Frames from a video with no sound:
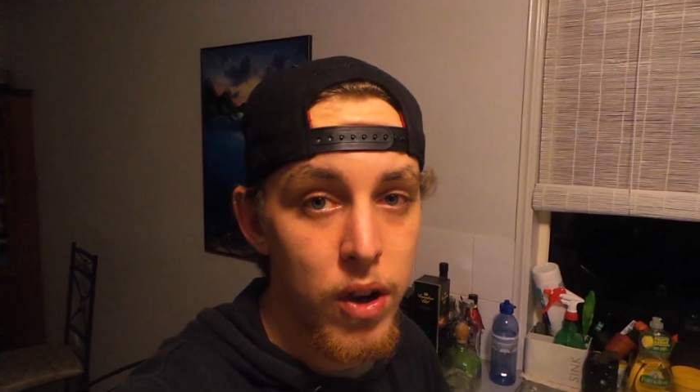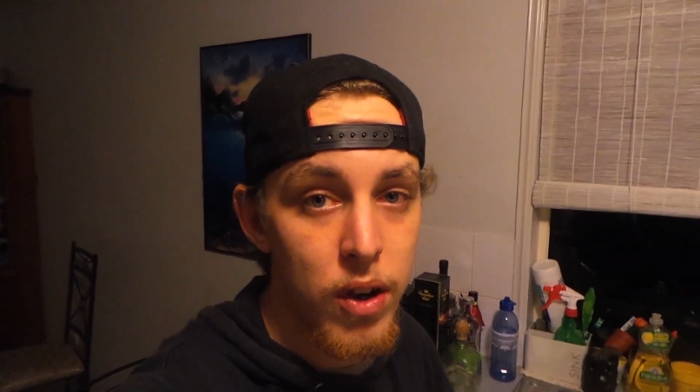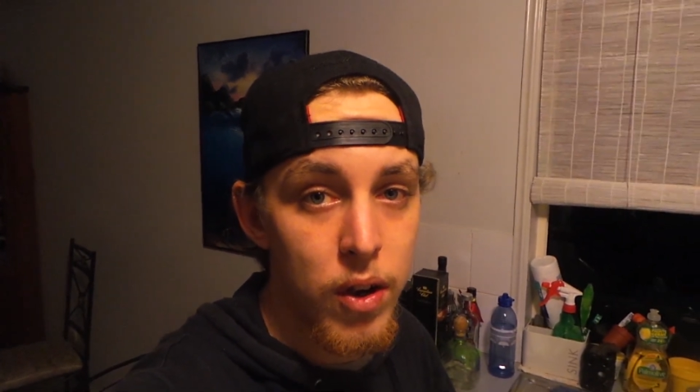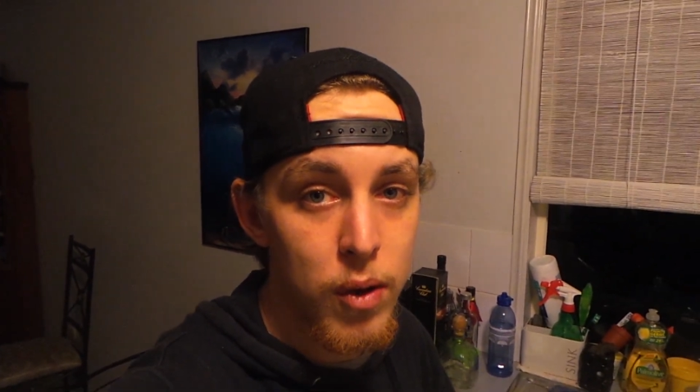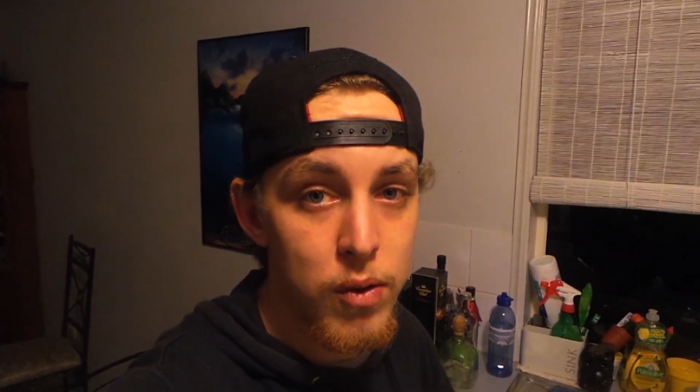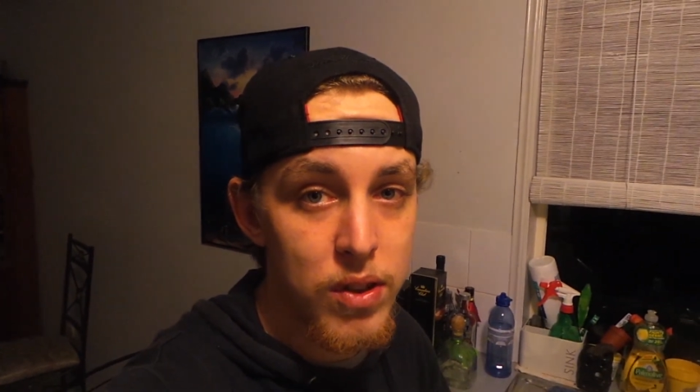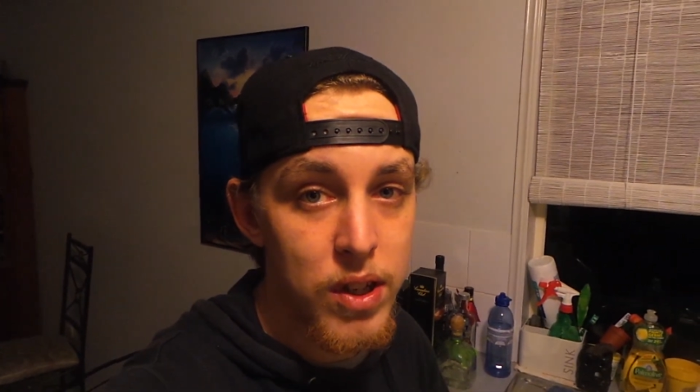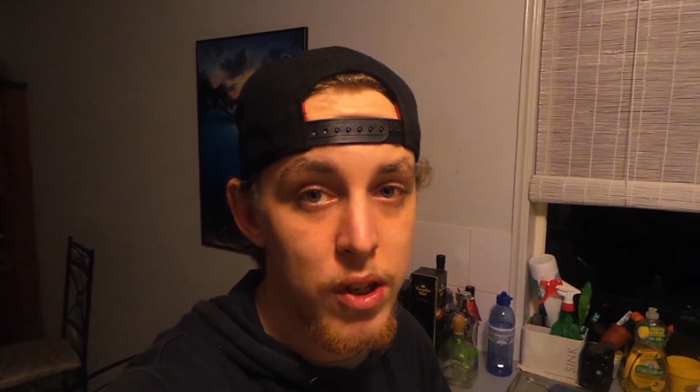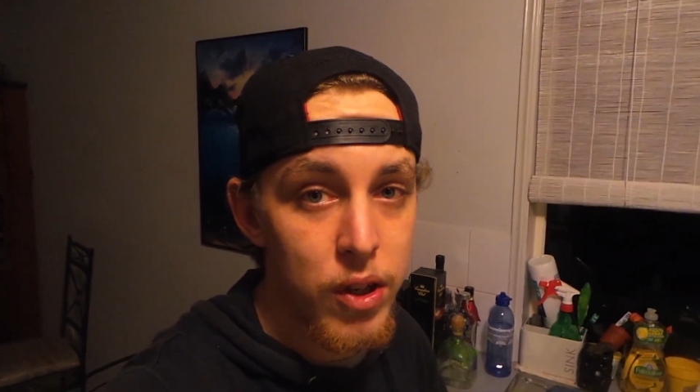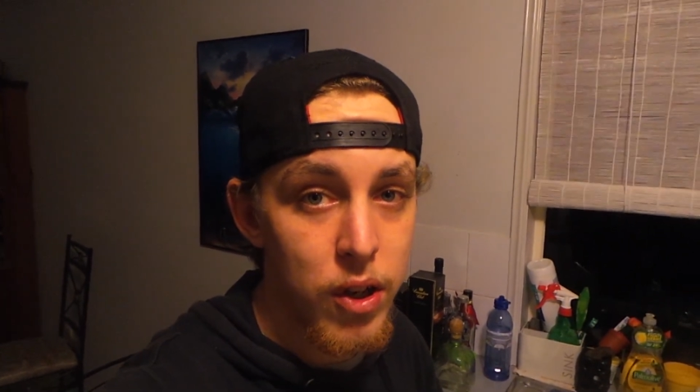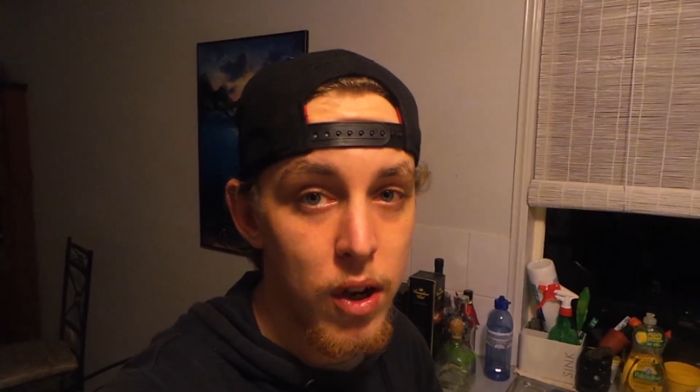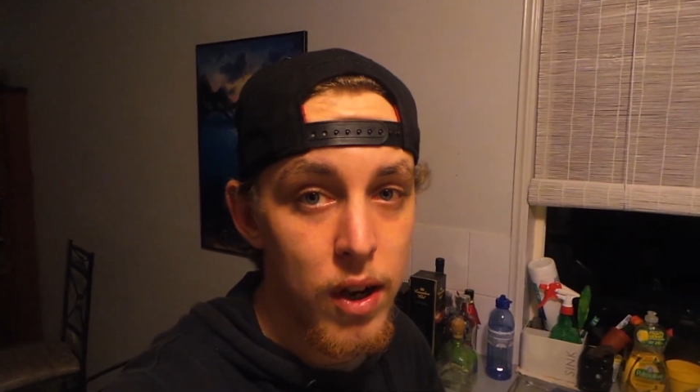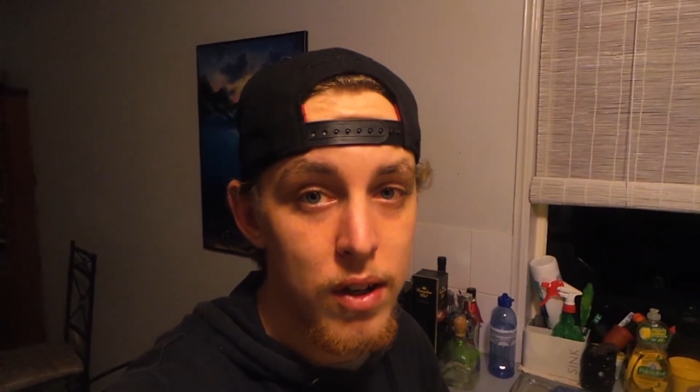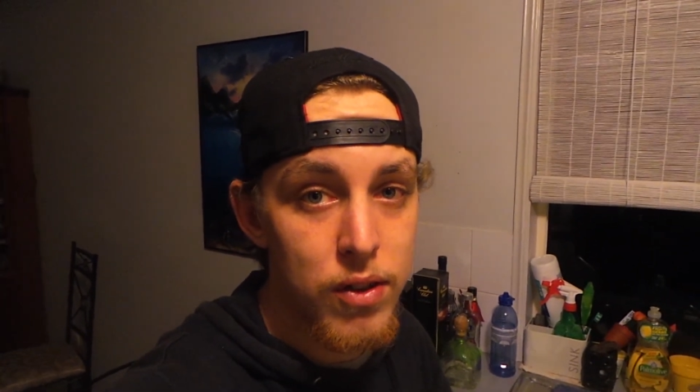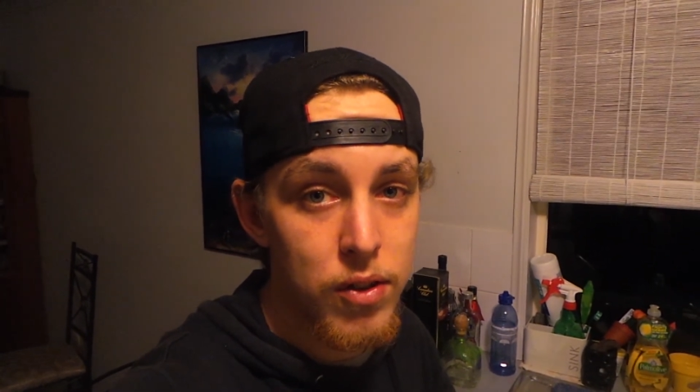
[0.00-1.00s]
and I'll see you
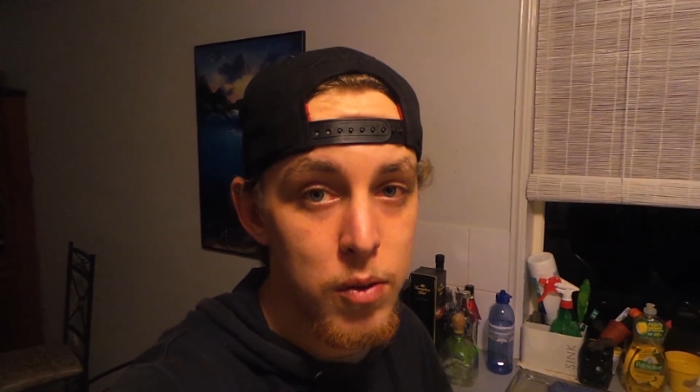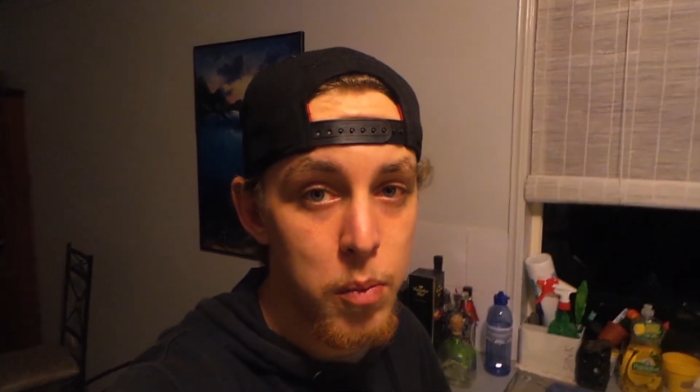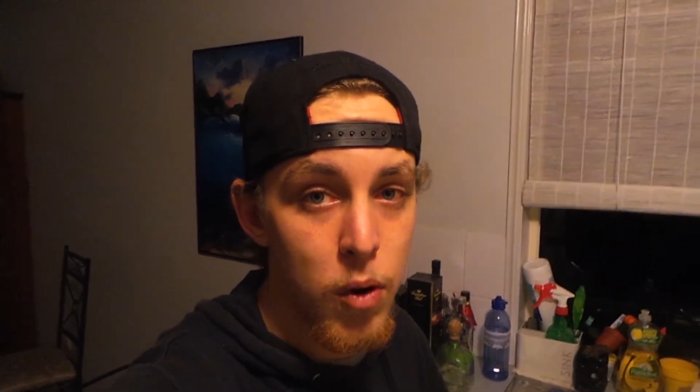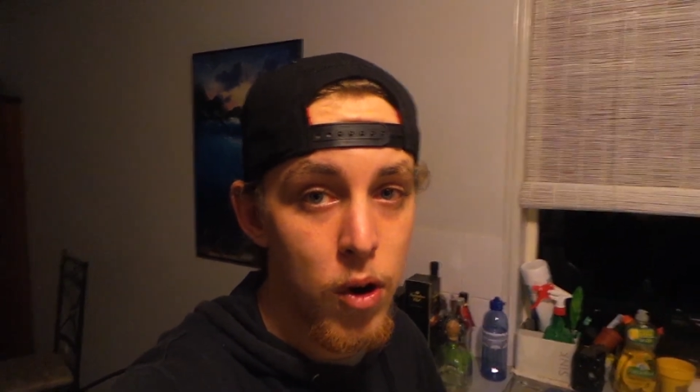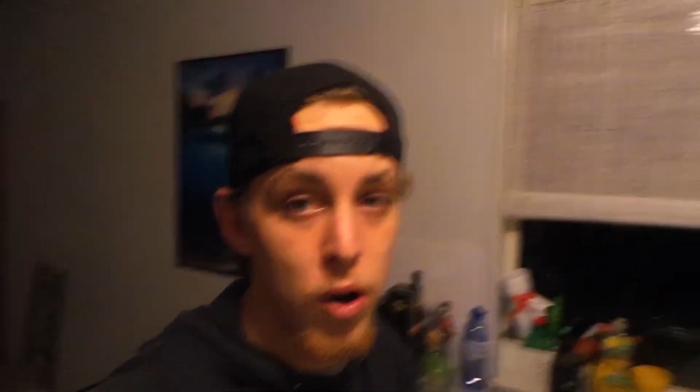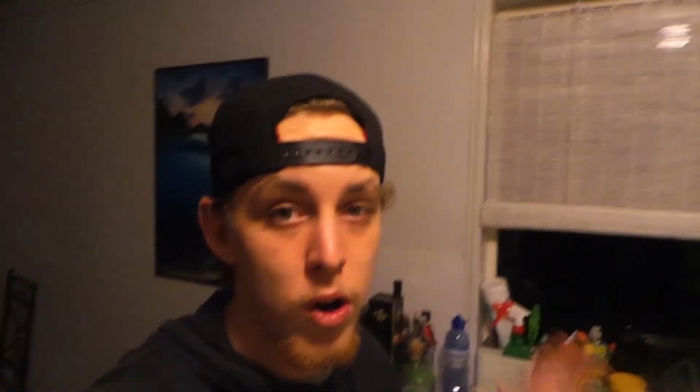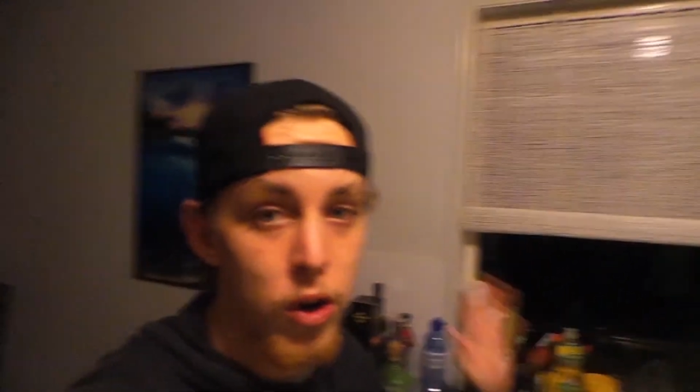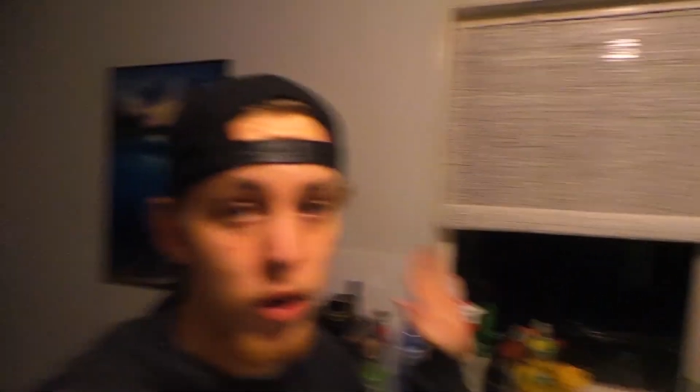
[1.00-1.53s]
guys tomorrow.